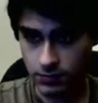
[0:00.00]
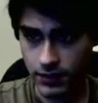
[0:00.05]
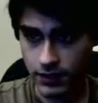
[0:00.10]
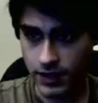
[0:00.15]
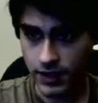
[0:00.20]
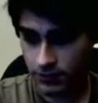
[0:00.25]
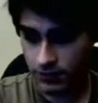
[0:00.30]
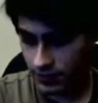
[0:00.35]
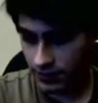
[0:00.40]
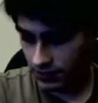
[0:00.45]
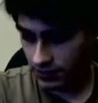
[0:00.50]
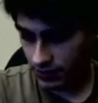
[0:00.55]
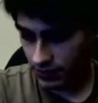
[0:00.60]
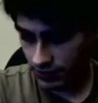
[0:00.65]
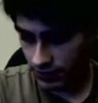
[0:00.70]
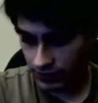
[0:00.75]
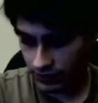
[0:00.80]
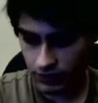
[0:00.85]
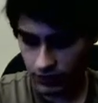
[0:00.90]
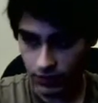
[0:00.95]
what I'm doing.
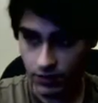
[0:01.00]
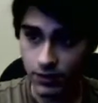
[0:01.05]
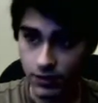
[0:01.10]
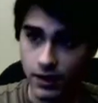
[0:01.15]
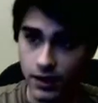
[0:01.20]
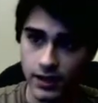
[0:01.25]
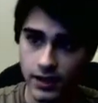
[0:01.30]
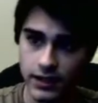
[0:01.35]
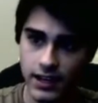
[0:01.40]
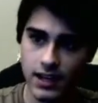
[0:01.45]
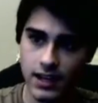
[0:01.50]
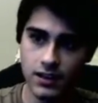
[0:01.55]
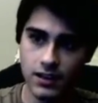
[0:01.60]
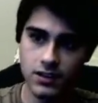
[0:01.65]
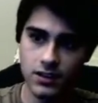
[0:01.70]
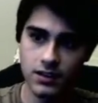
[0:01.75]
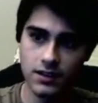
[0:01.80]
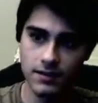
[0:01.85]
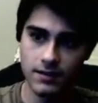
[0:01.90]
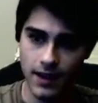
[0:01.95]
So on
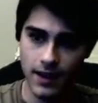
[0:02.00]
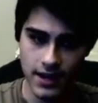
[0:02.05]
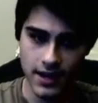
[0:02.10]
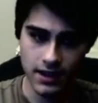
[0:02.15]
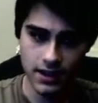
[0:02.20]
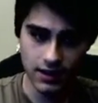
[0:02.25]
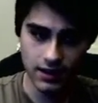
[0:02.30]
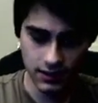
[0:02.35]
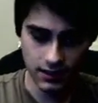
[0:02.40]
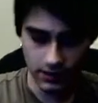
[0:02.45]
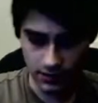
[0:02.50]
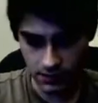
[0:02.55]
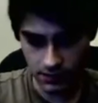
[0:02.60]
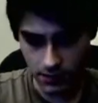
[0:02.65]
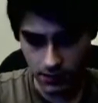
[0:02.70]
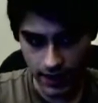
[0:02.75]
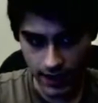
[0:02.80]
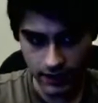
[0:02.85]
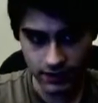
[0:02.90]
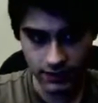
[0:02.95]
agent, I think it's the
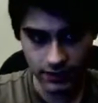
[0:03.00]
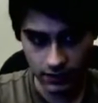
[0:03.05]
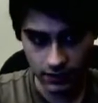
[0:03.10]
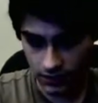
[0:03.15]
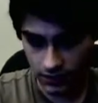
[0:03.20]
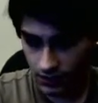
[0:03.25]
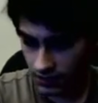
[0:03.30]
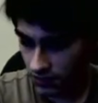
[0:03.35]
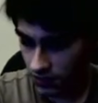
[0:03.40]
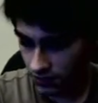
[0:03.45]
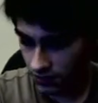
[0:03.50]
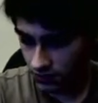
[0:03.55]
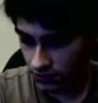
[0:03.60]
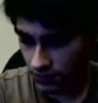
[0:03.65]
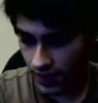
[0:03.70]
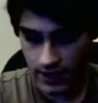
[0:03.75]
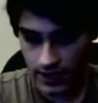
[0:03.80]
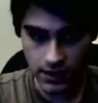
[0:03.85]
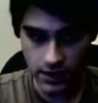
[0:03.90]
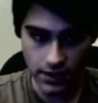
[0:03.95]
best to kill the
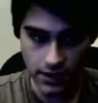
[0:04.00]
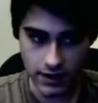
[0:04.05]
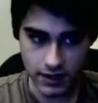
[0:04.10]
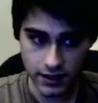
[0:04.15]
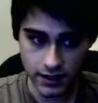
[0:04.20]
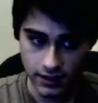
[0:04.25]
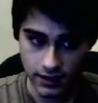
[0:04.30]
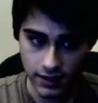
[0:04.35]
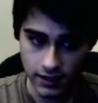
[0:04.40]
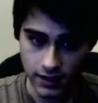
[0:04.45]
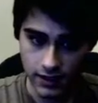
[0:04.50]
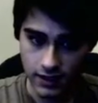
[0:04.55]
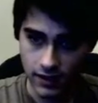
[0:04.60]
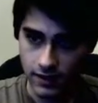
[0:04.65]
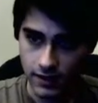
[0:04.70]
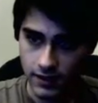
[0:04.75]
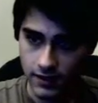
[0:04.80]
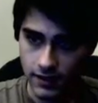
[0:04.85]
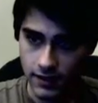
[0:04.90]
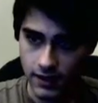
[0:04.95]
right guard.
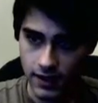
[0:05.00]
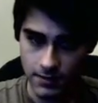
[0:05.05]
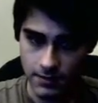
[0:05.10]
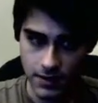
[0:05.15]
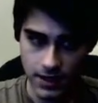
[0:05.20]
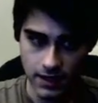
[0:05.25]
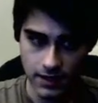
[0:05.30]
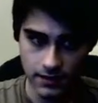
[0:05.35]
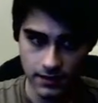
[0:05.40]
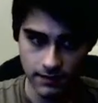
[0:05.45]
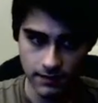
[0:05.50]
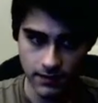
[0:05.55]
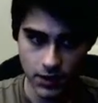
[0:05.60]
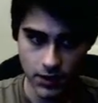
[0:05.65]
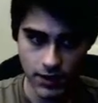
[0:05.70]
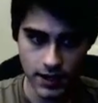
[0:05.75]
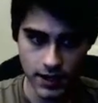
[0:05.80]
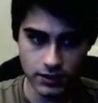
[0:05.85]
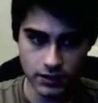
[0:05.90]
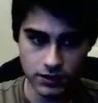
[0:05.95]
I mean,
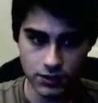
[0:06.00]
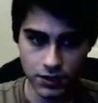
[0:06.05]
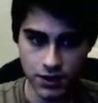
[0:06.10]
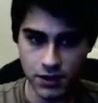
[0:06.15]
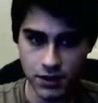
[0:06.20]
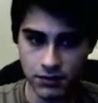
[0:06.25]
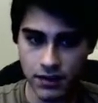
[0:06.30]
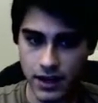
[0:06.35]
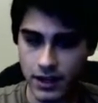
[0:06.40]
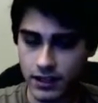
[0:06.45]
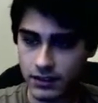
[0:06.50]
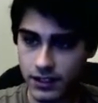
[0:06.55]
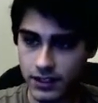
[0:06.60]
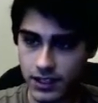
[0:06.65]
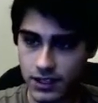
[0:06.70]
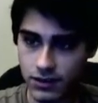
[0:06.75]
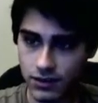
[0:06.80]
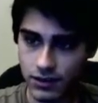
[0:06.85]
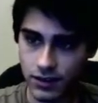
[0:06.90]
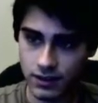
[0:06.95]
okay, so theoretically you
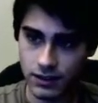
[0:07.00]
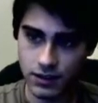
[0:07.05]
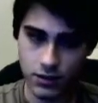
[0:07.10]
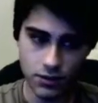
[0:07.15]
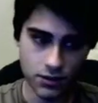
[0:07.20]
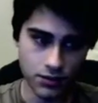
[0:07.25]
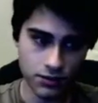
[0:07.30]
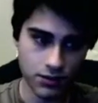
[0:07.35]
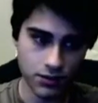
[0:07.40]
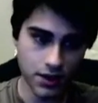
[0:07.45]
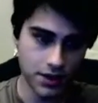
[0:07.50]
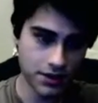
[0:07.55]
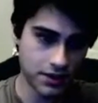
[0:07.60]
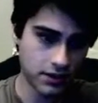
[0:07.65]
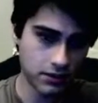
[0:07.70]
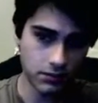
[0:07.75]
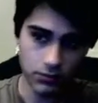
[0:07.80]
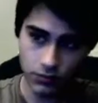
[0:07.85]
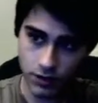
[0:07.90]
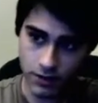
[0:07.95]
can go and run
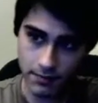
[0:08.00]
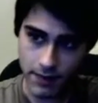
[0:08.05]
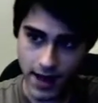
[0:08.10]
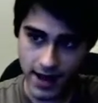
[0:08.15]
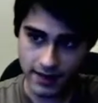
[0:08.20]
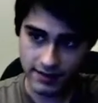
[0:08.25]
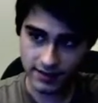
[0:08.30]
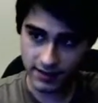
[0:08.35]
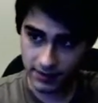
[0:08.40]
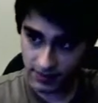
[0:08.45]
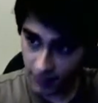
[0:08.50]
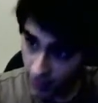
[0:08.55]
past this guy,